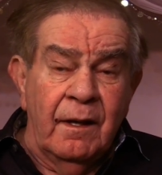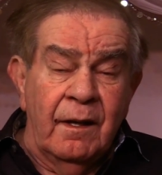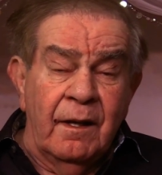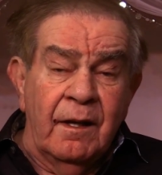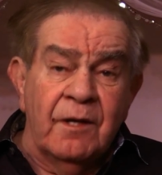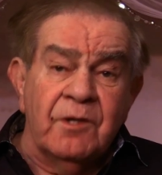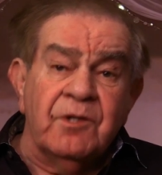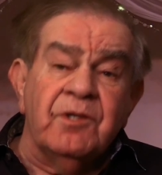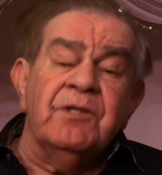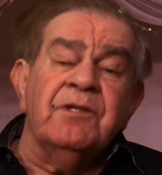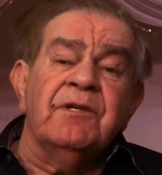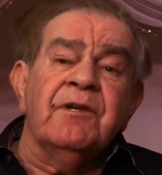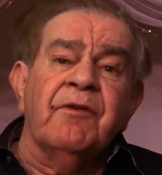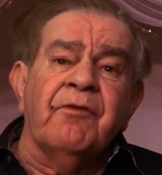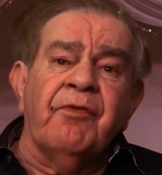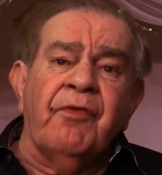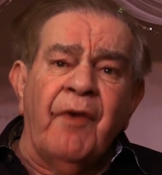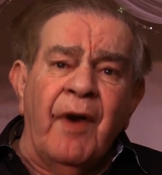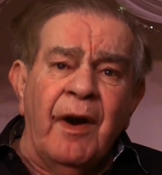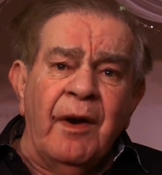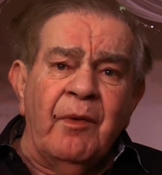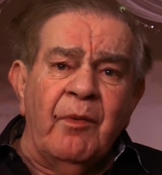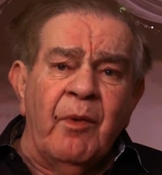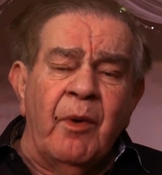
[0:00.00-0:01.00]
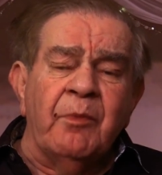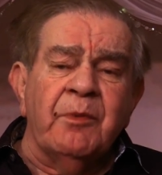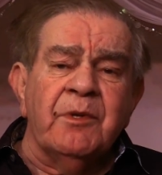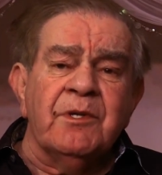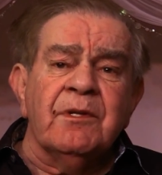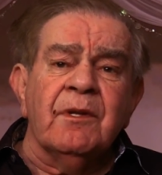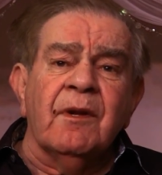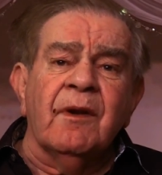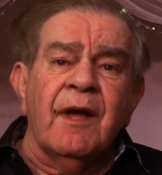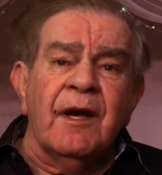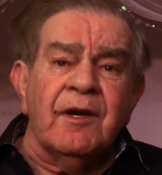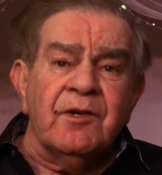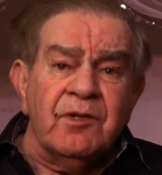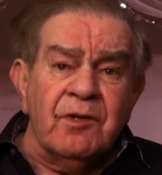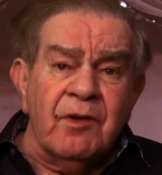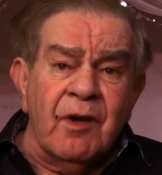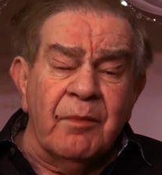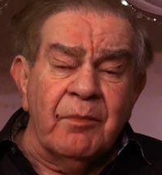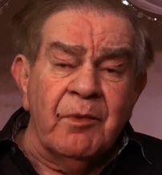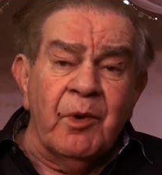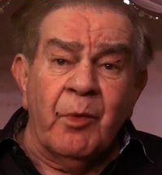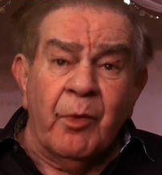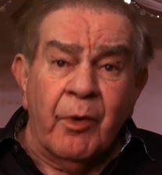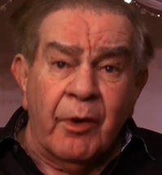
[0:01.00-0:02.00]
and she said, Freddie, when was the last
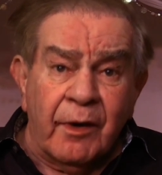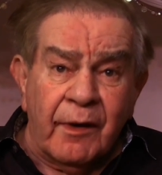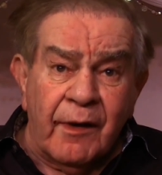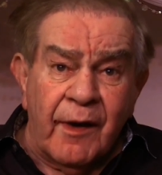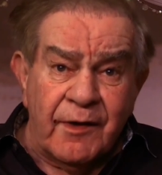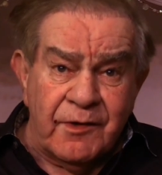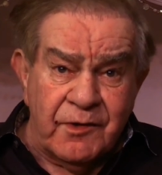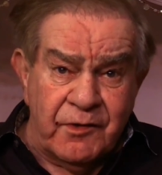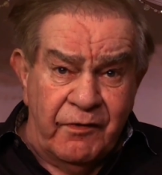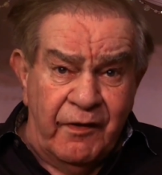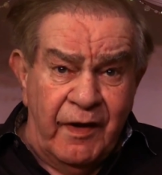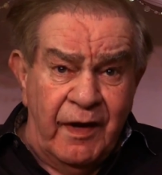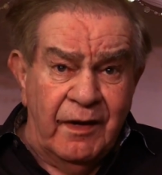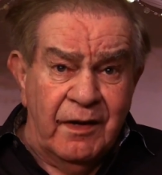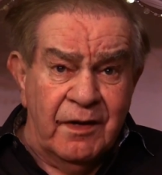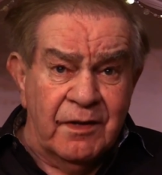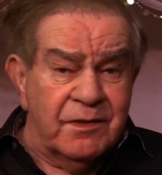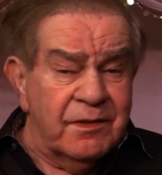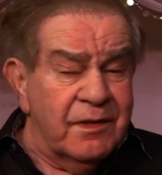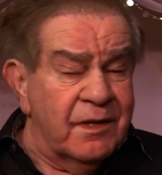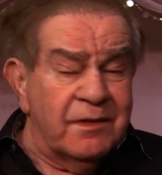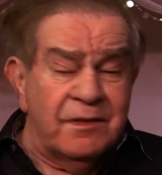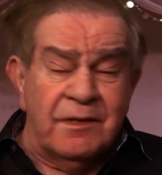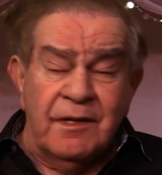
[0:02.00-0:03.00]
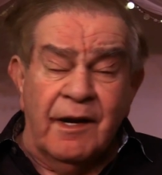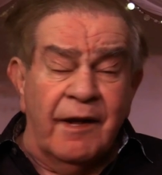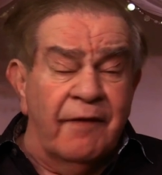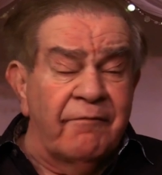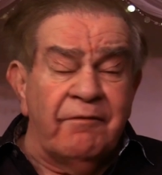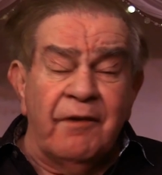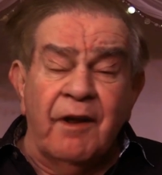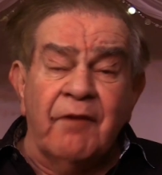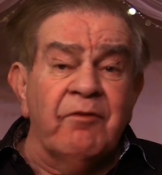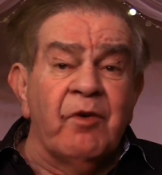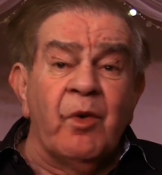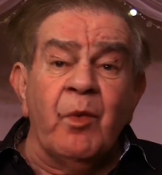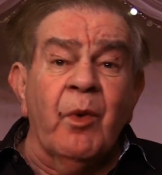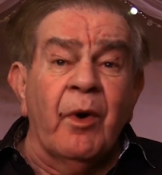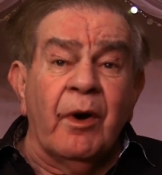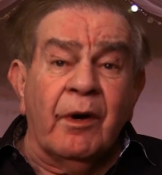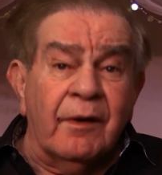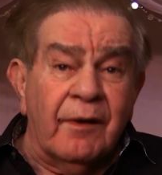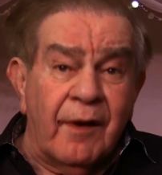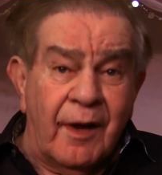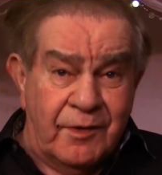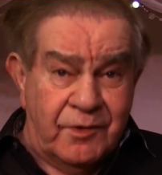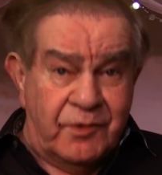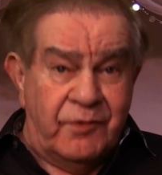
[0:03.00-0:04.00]
time you worked Las Vegas? I said, I've never
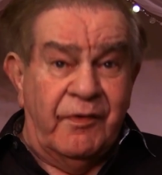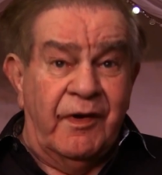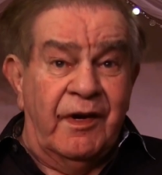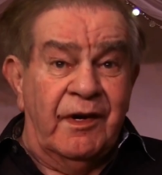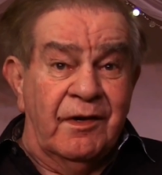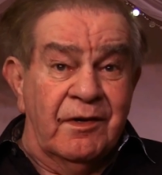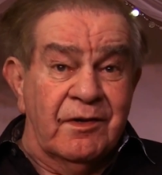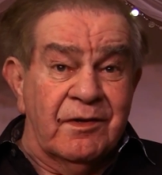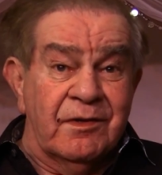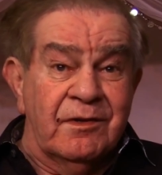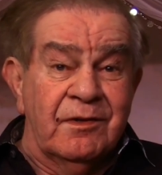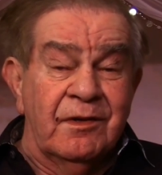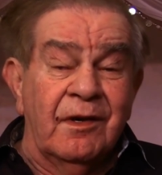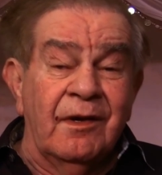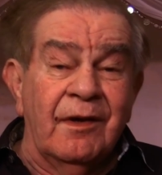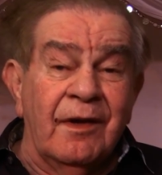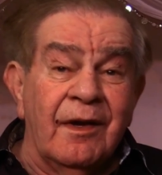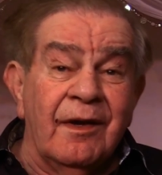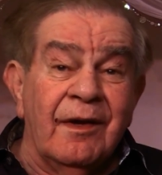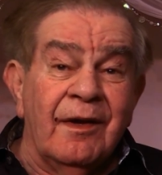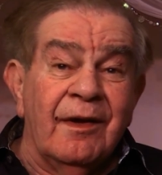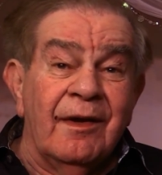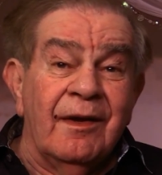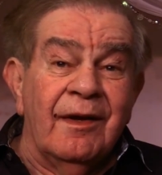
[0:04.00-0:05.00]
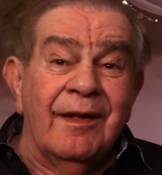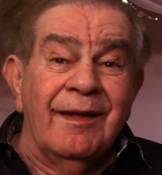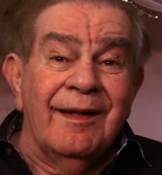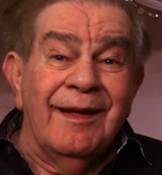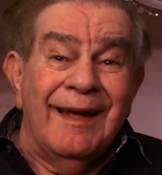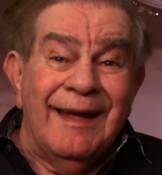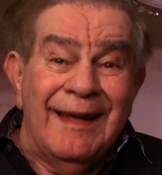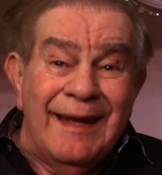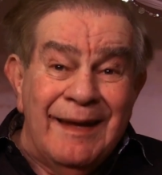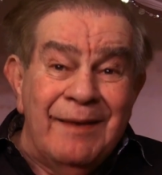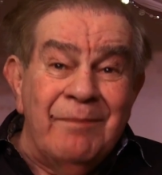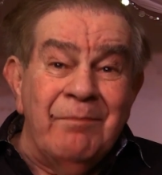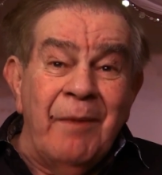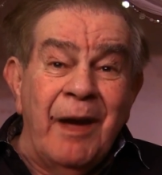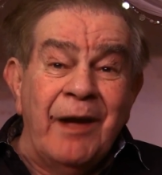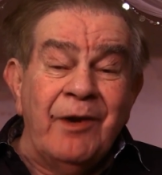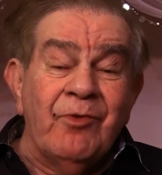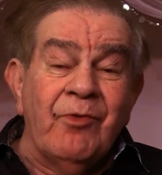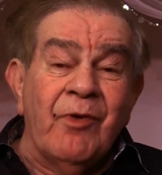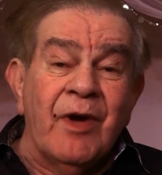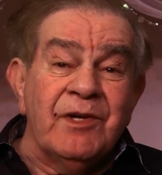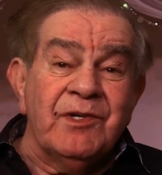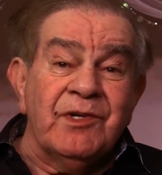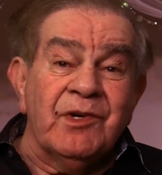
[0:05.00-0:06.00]
worked Las Vegas. In my
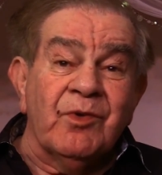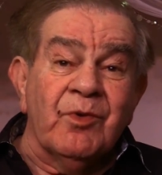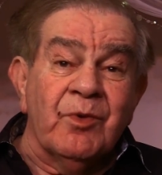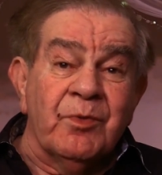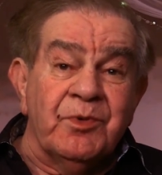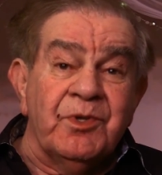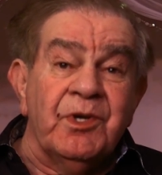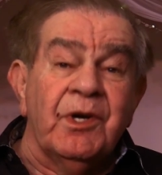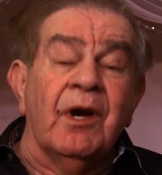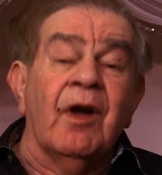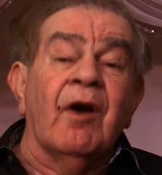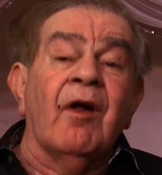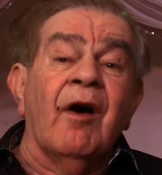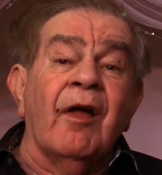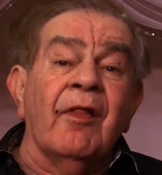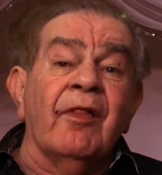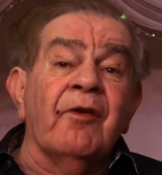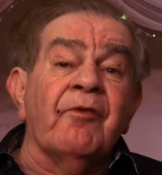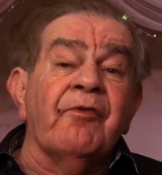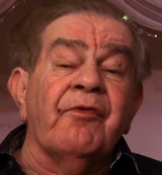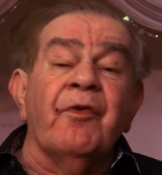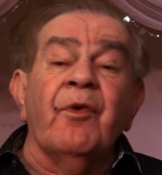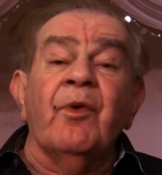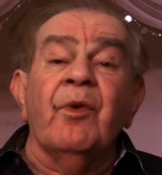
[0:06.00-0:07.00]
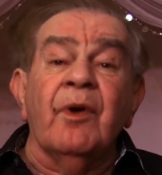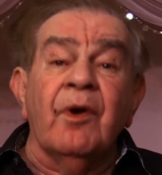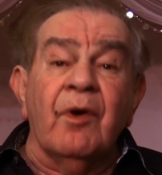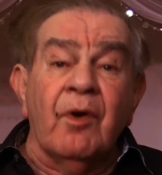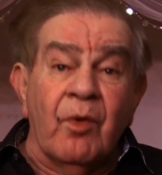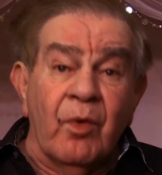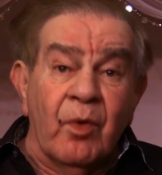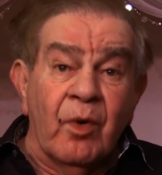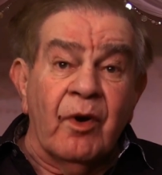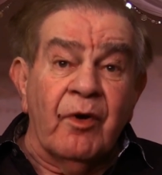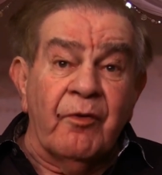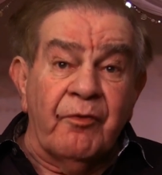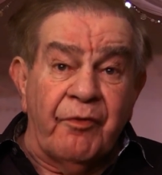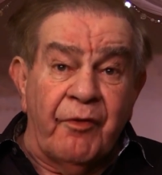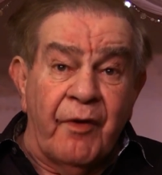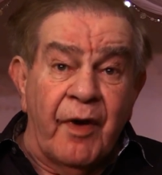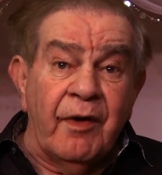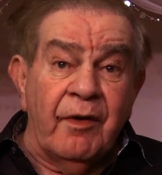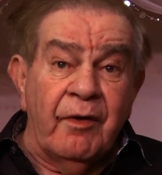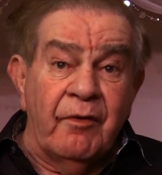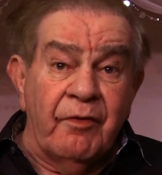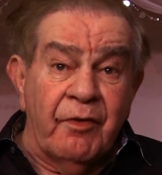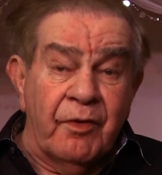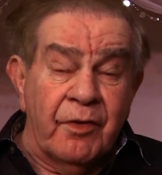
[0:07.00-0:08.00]
dressing room, she got on the phone and called a
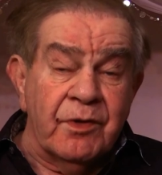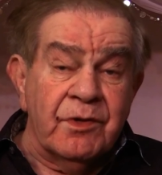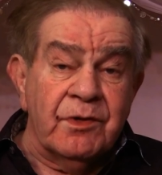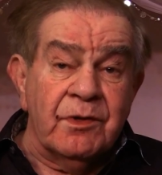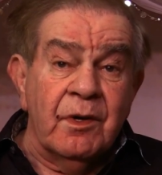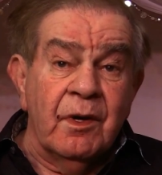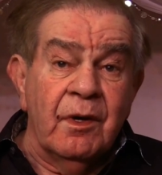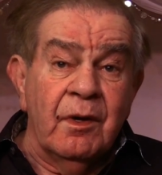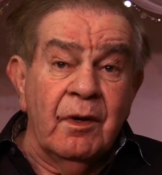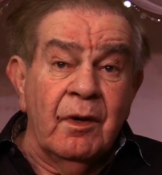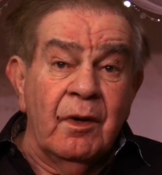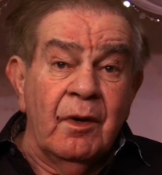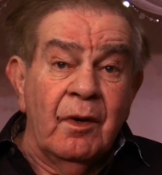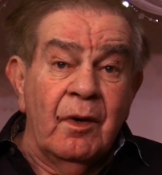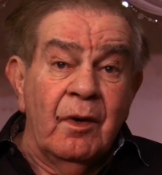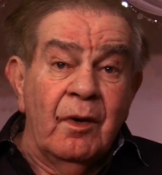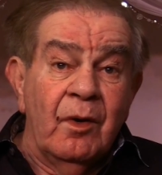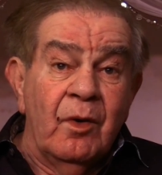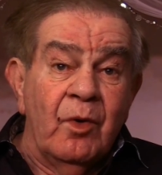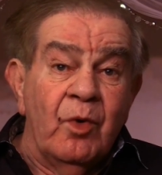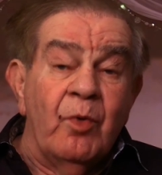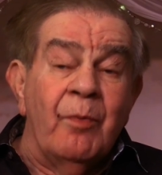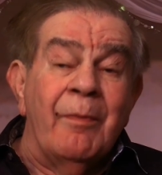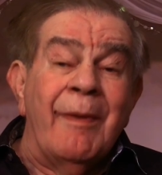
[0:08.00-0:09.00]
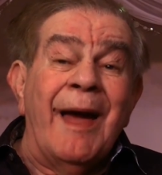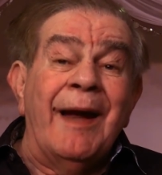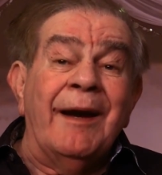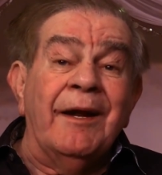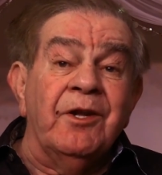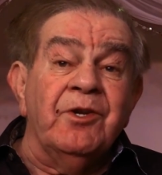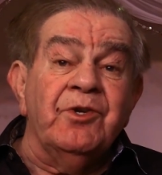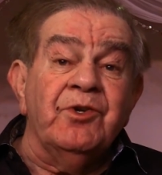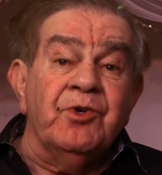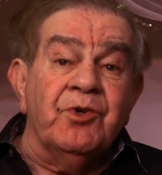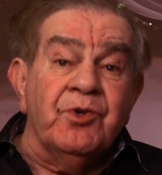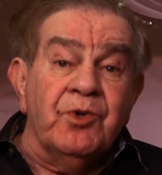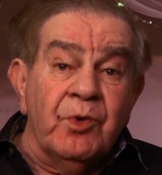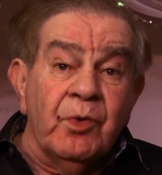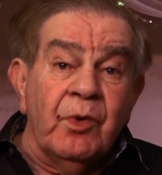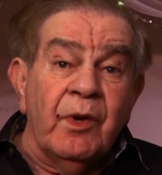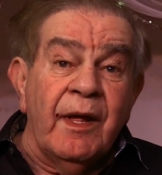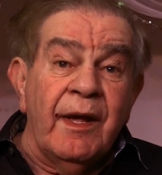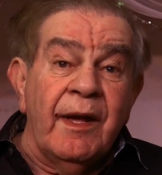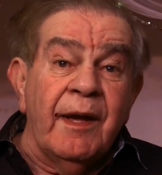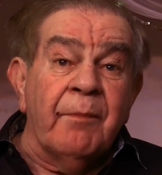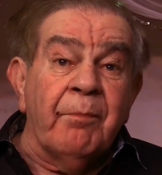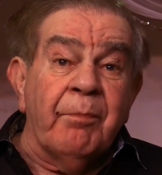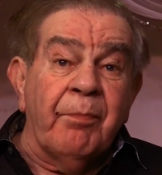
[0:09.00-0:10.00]
friend of ours who managed
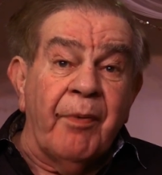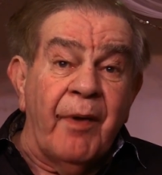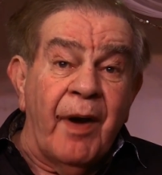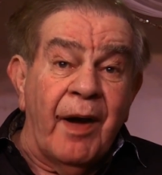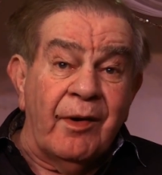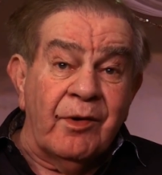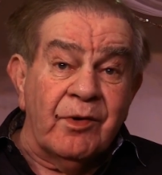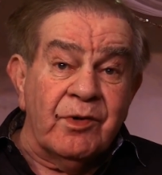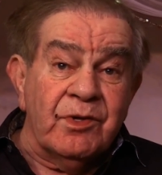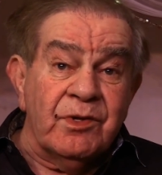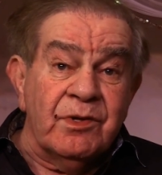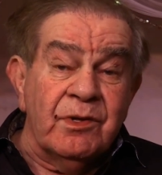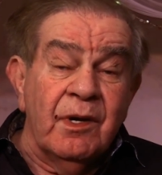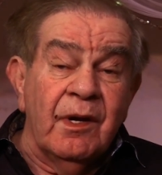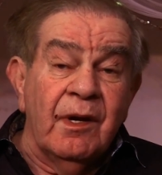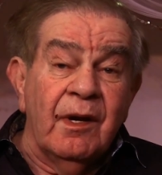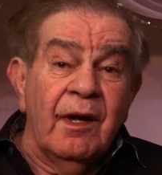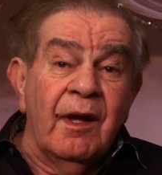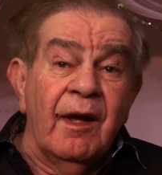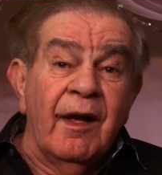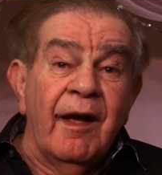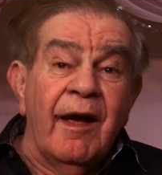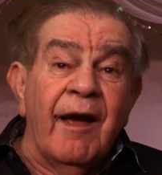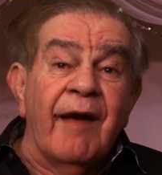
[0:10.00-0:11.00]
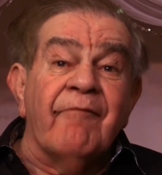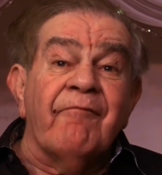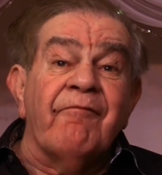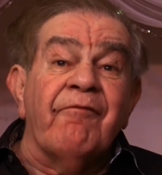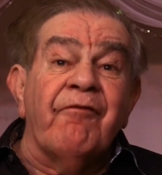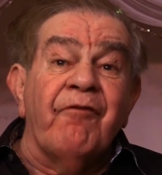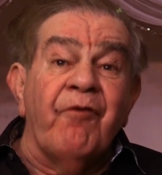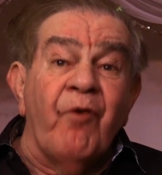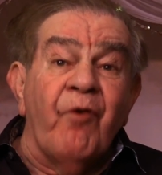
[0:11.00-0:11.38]
Juliet Prowse and